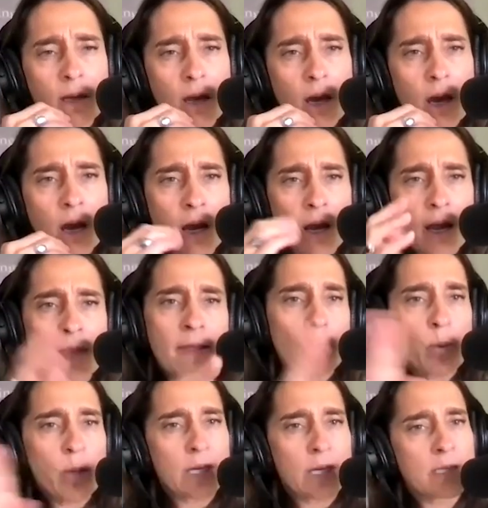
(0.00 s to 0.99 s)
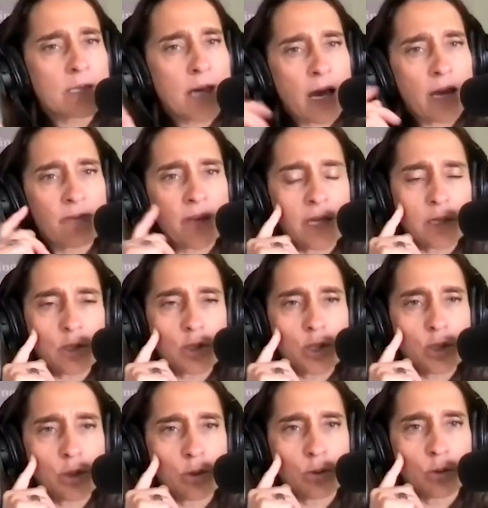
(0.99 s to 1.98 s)
uh, and then we can dive
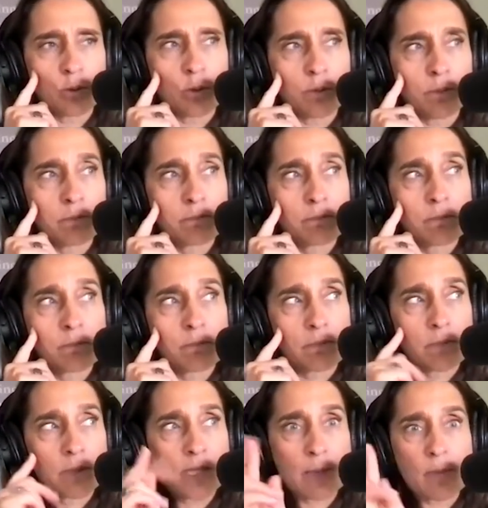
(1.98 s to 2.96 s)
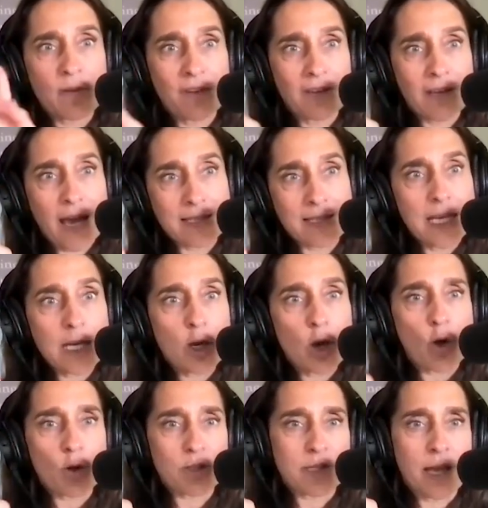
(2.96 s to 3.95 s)
into some of it, as he
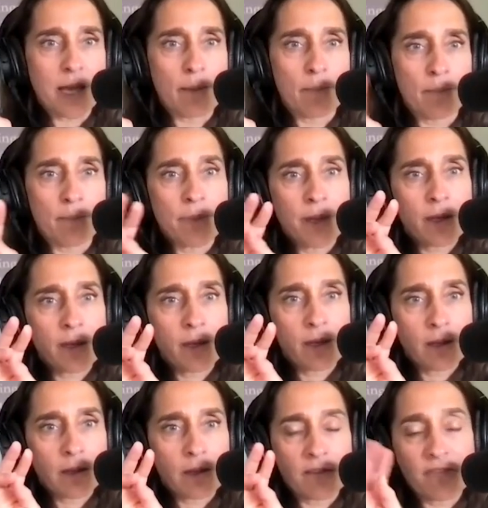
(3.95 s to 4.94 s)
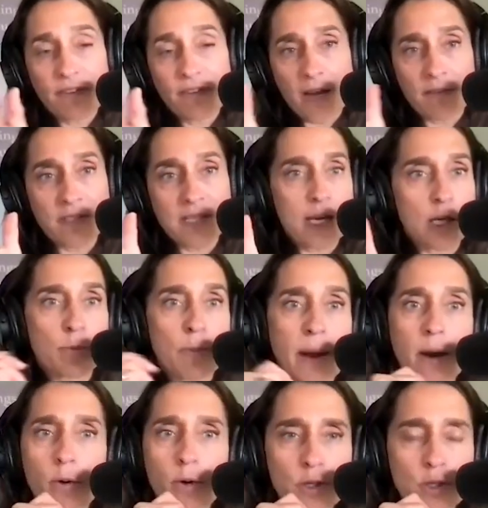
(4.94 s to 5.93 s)
calls them, the five sage
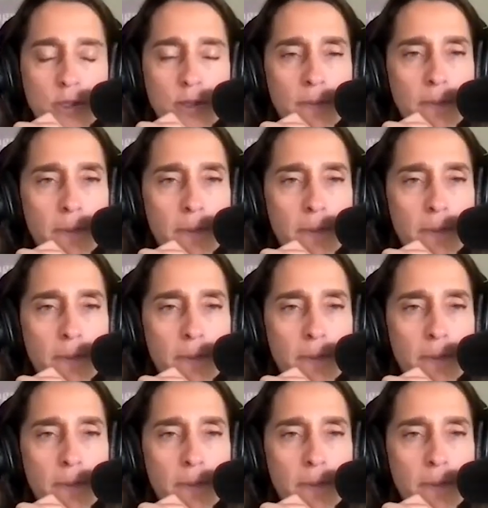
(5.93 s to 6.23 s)
powers.